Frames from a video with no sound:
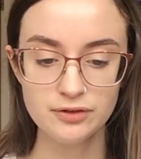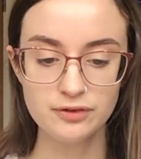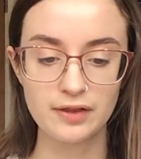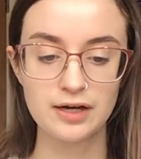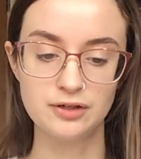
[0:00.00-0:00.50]

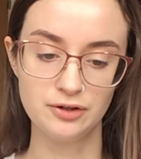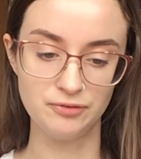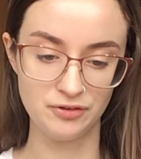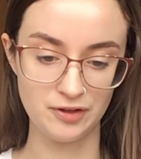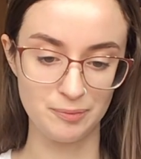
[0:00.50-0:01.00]
So that could
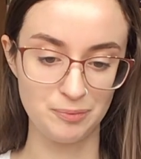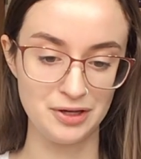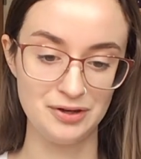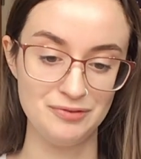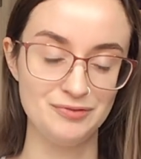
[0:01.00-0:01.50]
obviously
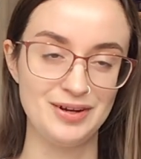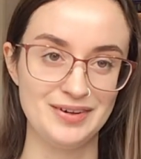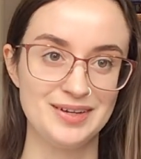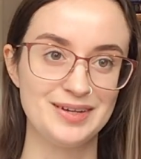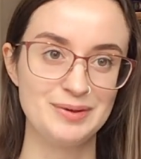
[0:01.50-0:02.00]
be
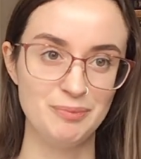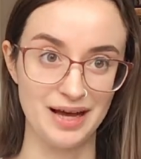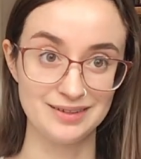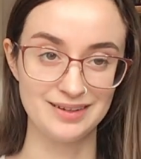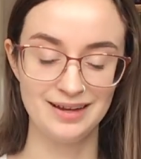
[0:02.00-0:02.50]
very
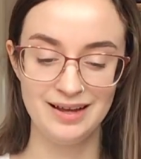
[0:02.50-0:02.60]
bad.